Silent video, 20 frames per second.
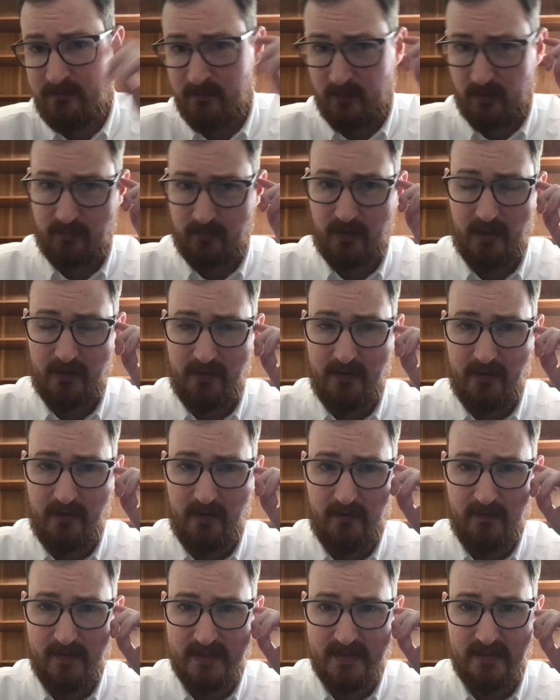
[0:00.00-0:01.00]
more broadly,
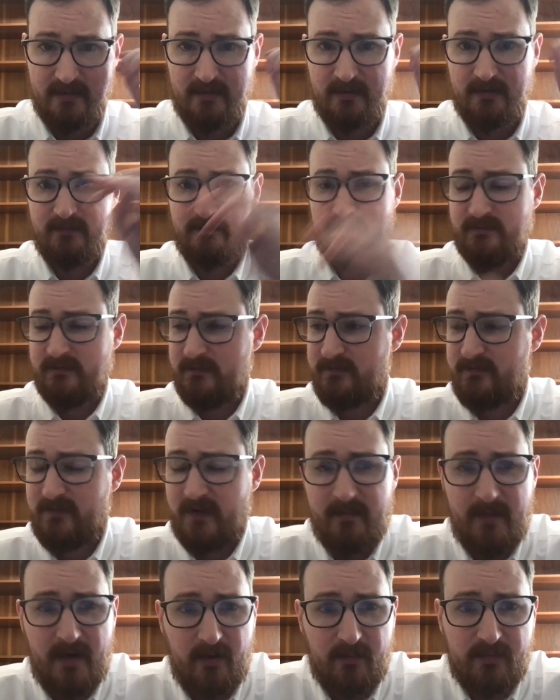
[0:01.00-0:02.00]
though, as a
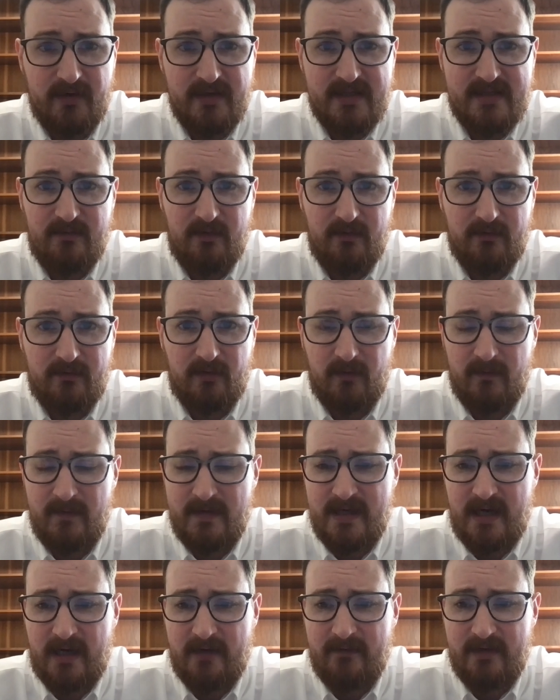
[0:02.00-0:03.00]
fundamental principle before we
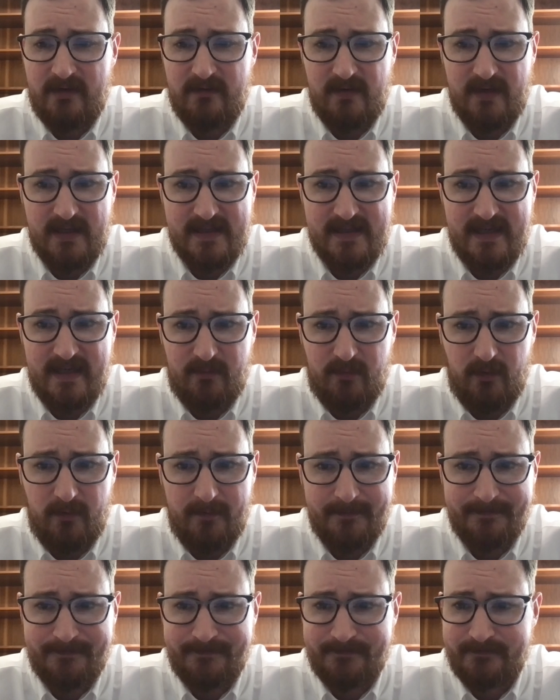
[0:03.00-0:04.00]
dive into an example?